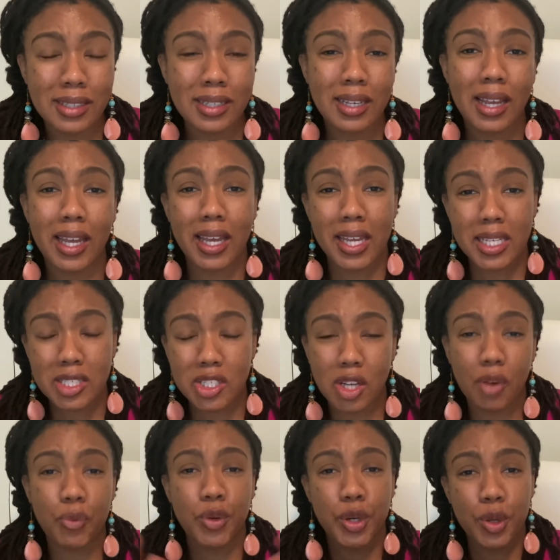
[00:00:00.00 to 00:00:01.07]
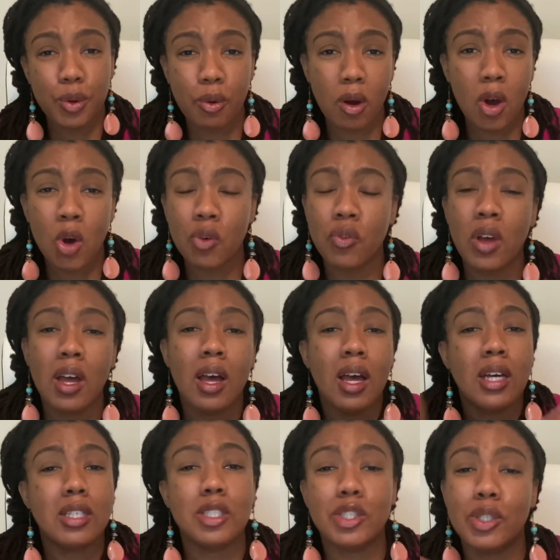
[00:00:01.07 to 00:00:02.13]
inch of new growth,
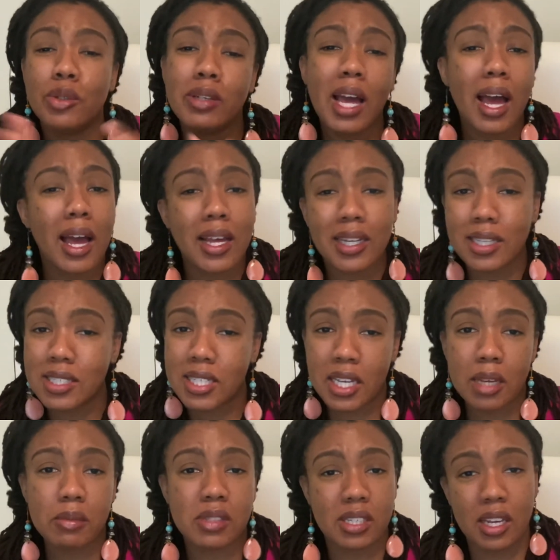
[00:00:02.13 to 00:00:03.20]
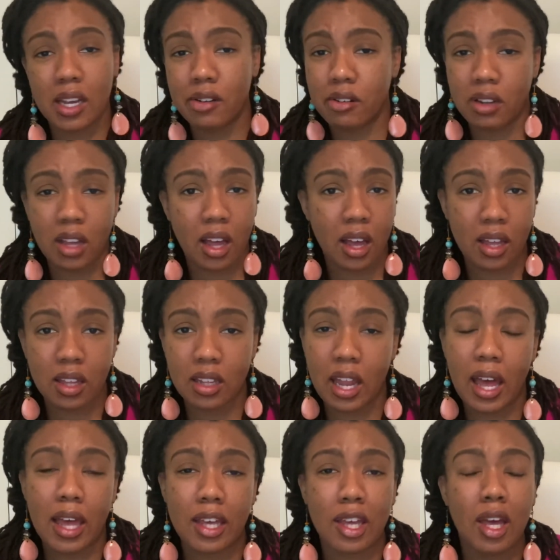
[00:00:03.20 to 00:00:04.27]
do not attempt to interlock. Like,